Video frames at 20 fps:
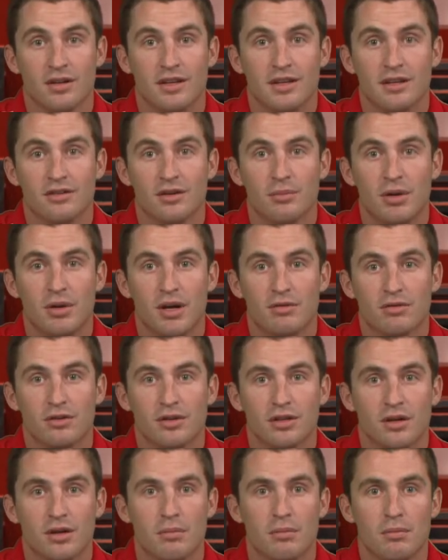Keela
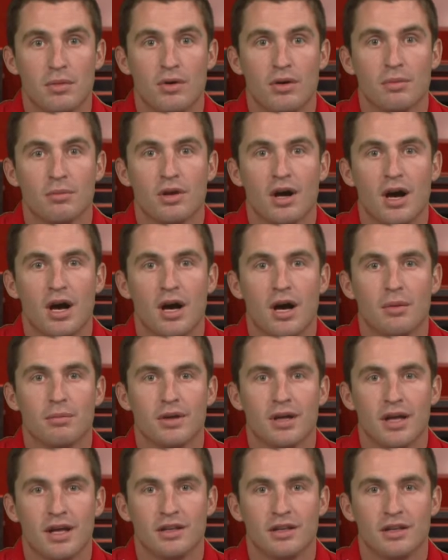Beverly, Miriam Cobb,